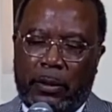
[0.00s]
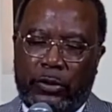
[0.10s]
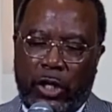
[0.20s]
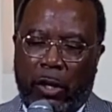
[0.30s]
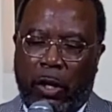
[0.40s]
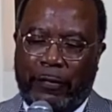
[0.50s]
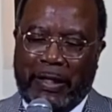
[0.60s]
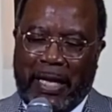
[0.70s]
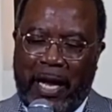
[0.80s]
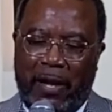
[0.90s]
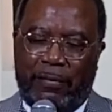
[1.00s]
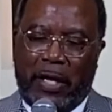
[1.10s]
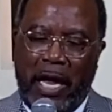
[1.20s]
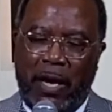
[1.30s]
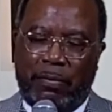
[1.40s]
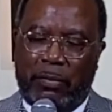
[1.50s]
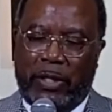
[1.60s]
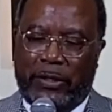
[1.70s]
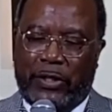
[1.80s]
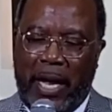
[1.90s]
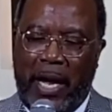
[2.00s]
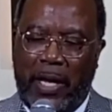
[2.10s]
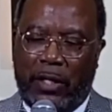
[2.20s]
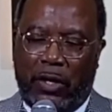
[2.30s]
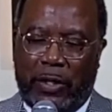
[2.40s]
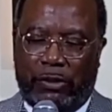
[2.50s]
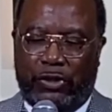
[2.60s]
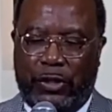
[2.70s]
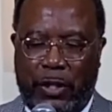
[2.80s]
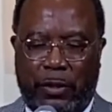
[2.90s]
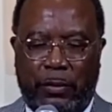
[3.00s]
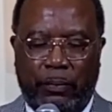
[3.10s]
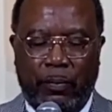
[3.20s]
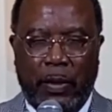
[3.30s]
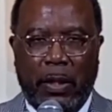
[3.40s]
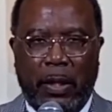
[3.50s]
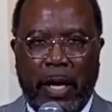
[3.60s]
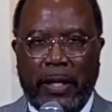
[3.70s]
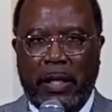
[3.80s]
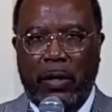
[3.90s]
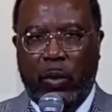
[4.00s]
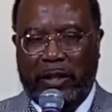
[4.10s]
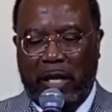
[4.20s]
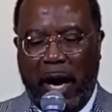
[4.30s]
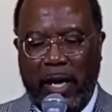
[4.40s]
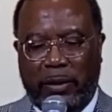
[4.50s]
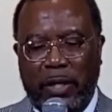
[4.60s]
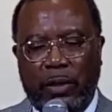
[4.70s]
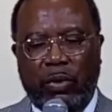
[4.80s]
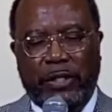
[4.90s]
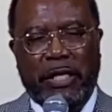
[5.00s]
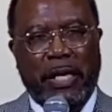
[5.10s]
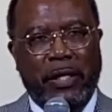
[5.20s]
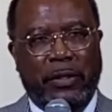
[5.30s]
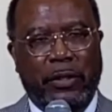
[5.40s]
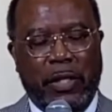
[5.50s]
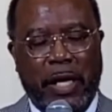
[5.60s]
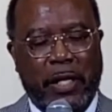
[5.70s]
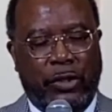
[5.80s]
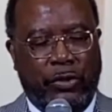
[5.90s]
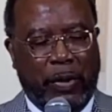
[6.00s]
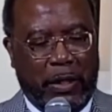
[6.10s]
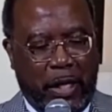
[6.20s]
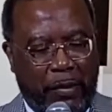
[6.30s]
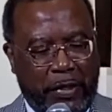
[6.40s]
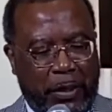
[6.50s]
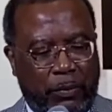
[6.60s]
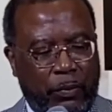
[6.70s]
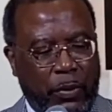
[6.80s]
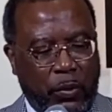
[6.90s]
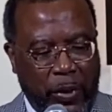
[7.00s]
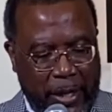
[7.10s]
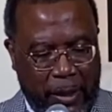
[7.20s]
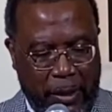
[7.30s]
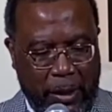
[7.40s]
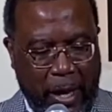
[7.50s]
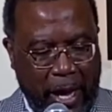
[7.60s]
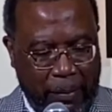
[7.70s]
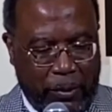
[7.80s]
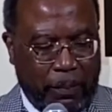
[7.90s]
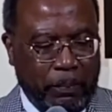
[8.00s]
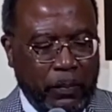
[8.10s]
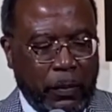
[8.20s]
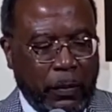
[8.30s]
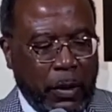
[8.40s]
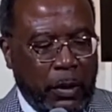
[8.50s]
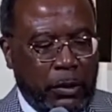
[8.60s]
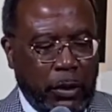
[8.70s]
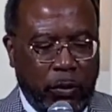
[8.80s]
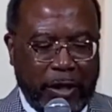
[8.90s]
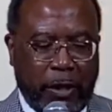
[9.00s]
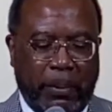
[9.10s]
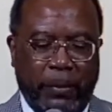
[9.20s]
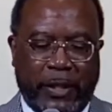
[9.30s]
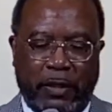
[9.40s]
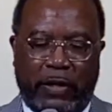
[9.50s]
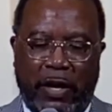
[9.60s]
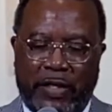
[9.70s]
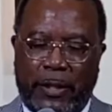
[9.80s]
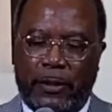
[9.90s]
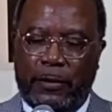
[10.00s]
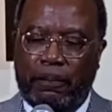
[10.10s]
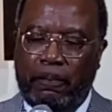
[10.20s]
Jehovah gave Abram a sign or a seal. And, and what God did was he entered into a covenant with Abram. Amen. So what's the purpose of covenants?